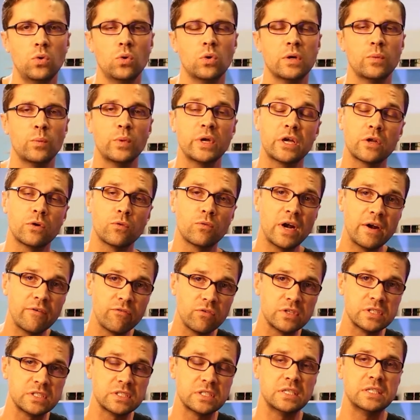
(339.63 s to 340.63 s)
And we can
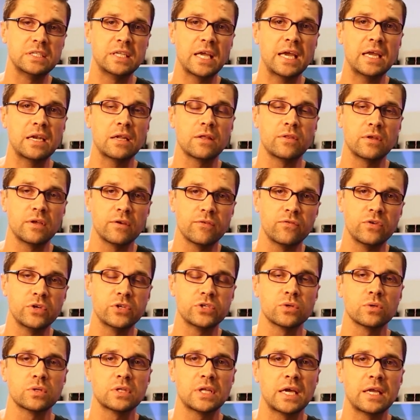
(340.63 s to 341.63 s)
reference the data, the
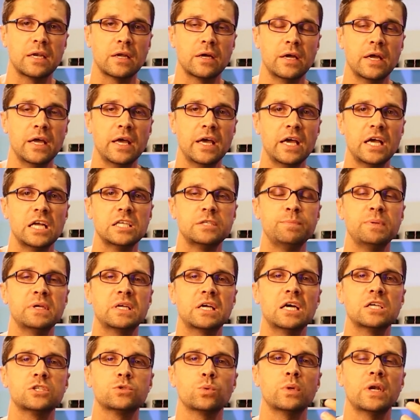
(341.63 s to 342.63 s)
official data. It's
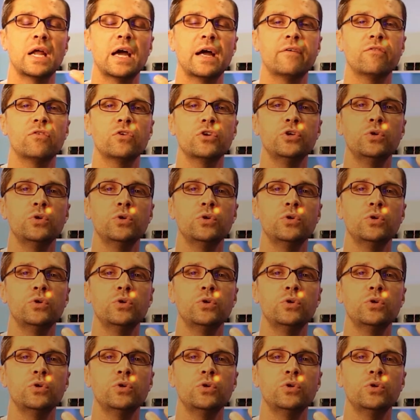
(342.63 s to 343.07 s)
because whenever you